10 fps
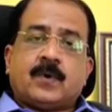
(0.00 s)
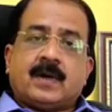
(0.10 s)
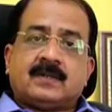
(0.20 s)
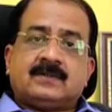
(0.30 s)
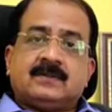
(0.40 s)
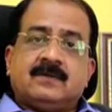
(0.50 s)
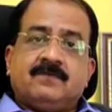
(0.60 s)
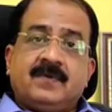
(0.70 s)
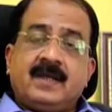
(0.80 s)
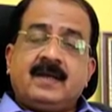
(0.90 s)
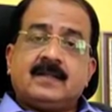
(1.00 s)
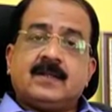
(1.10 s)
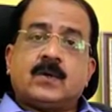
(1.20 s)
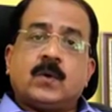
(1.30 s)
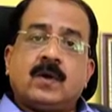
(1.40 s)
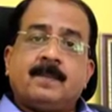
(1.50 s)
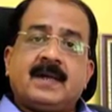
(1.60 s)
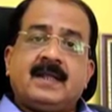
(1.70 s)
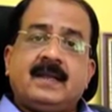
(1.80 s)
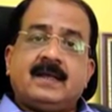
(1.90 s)
products where the core
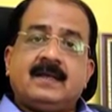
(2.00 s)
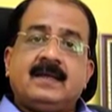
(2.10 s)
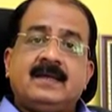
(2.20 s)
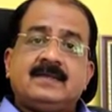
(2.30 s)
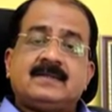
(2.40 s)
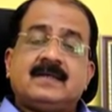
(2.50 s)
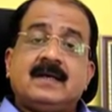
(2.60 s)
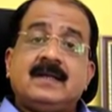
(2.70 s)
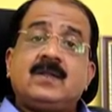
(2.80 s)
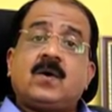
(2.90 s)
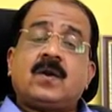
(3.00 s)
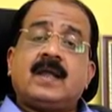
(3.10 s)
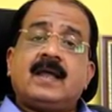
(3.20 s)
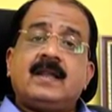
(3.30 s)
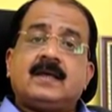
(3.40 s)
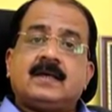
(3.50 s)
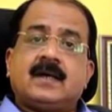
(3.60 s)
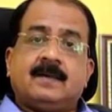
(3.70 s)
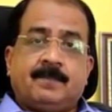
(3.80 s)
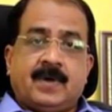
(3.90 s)
material is
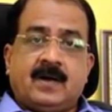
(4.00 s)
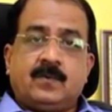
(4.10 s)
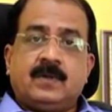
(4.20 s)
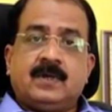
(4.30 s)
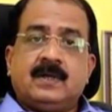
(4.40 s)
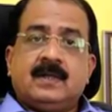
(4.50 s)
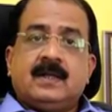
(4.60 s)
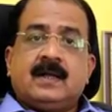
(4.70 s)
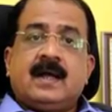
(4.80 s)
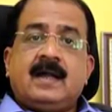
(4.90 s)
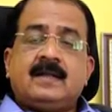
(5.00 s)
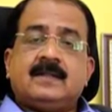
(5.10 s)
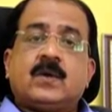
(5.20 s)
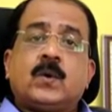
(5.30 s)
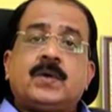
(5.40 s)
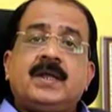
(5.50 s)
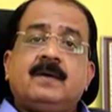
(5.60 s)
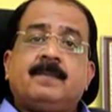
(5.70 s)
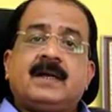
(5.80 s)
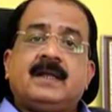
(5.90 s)
inorganic compound and the
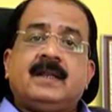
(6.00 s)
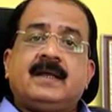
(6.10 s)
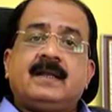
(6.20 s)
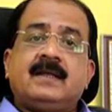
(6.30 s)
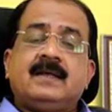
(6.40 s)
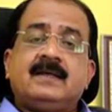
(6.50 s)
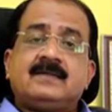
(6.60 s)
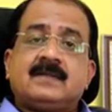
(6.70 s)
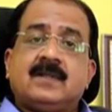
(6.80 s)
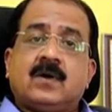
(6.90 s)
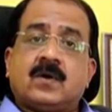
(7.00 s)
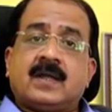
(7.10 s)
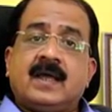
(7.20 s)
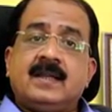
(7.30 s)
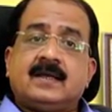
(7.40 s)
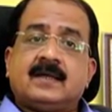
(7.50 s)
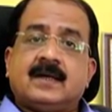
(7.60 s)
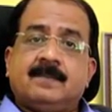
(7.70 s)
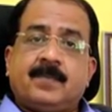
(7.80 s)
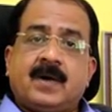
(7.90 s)
coating material is the
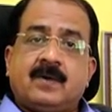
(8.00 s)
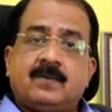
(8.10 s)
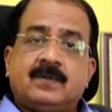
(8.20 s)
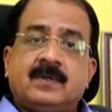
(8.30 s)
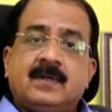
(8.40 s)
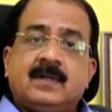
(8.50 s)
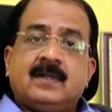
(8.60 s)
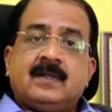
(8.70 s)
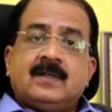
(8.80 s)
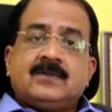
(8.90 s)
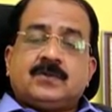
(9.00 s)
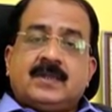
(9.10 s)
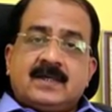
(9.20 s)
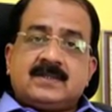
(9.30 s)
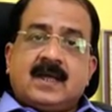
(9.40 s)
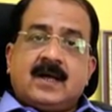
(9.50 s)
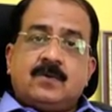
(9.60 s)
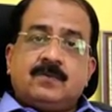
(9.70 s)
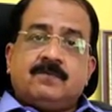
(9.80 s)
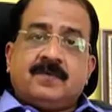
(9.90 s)
organic compound. So that's
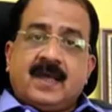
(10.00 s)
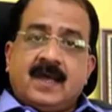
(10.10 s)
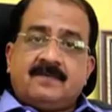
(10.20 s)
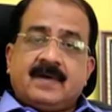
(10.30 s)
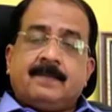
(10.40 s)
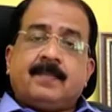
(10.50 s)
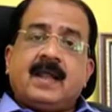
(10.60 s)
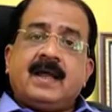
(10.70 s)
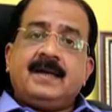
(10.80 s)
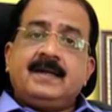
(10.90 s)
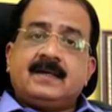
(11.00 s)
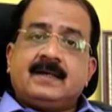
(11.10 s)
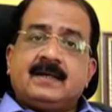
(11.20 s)
how we have applied